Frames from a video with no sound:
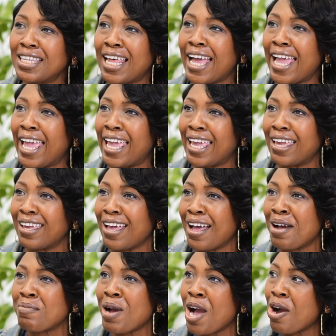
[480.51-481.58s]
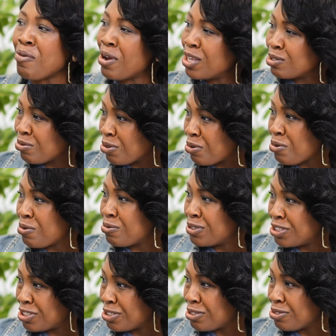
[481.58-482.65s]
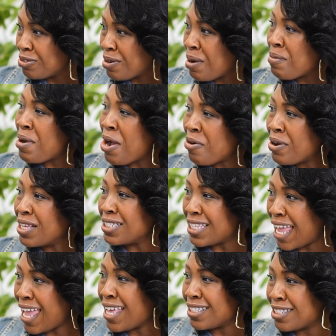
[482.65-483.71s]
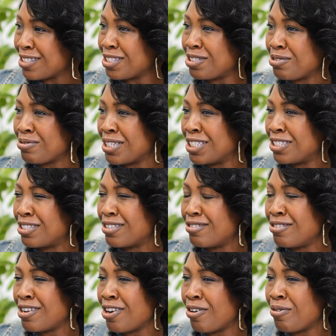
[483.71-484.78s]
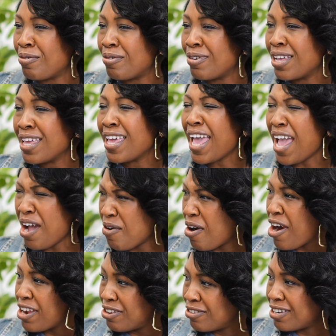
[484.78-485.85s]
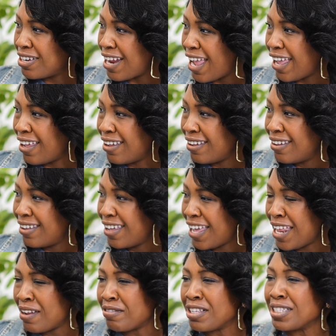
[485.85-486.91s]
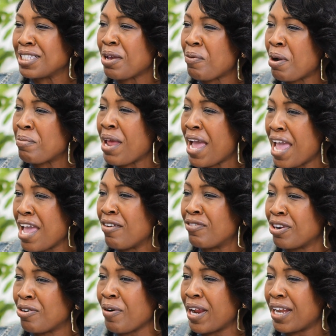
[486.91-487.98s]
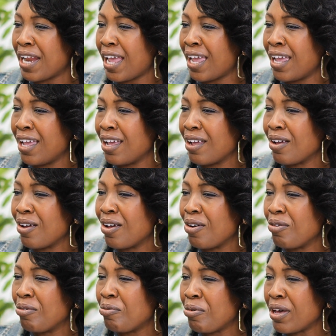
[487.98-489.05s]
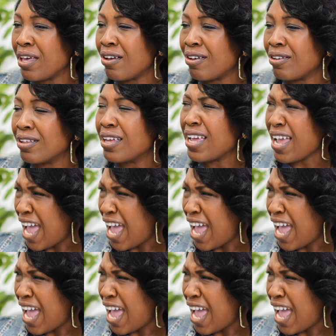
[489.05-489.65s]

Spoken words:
like I'm always recruiting children. I'm always asking students, how are you today? And if they're saying, well, I'm not having a great day, well,